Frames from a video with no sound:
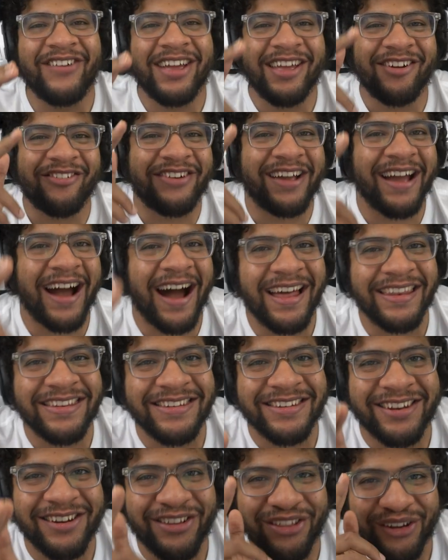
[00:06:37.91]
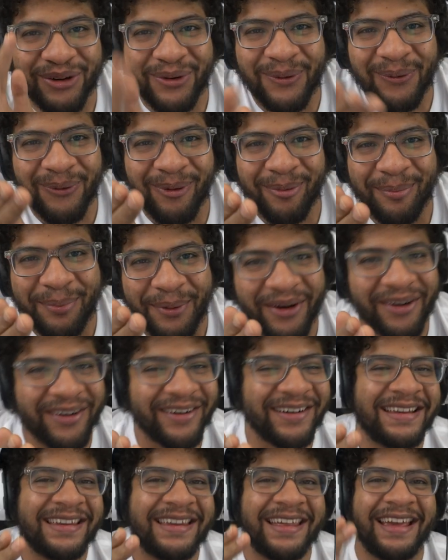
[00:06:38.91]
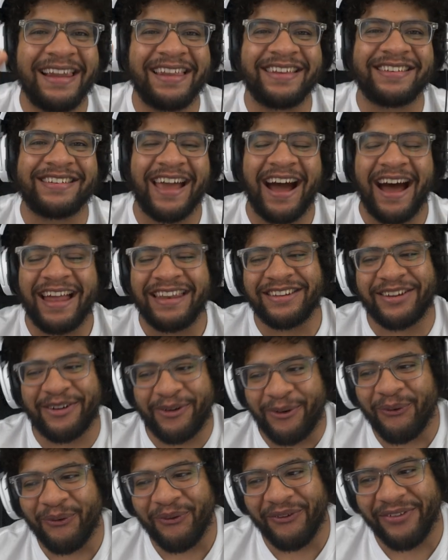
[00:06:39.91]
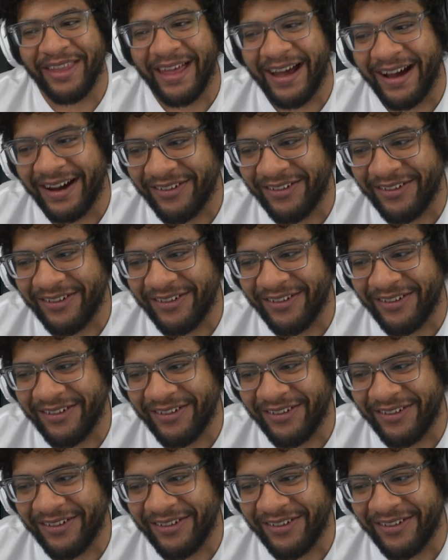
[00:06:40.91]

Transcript: we have gotten to the cool part. It has gotten cool now.